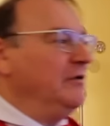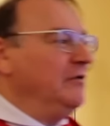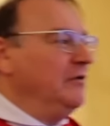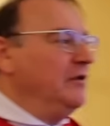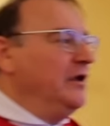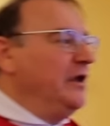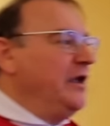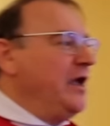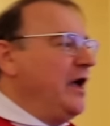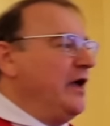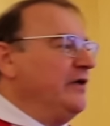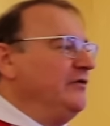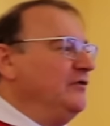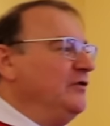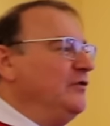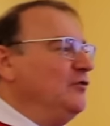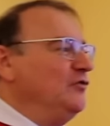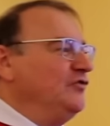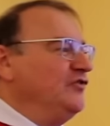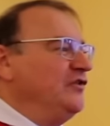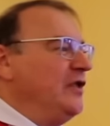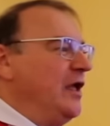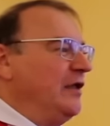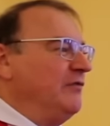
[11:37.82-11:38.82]
The guy
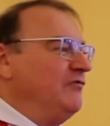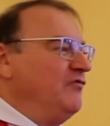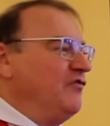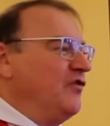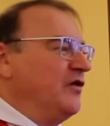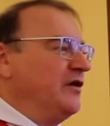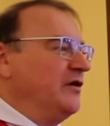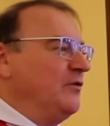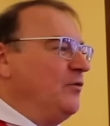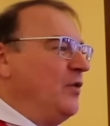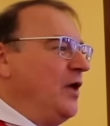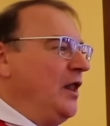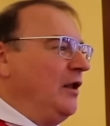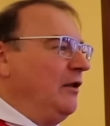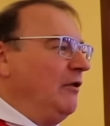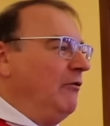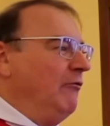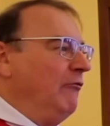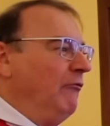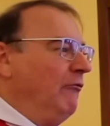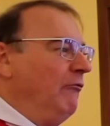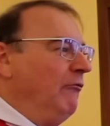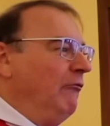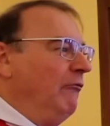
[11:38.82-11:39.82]
knows that very well.
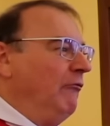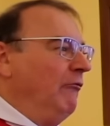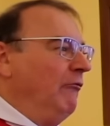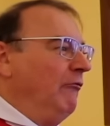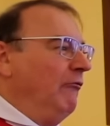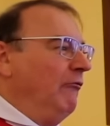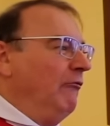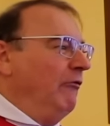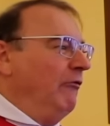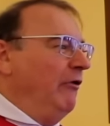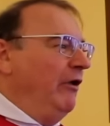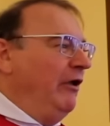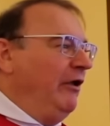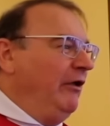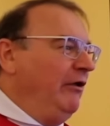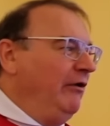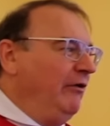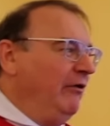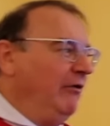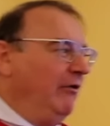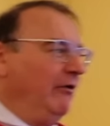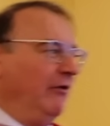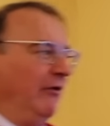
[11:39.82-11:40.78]
Right?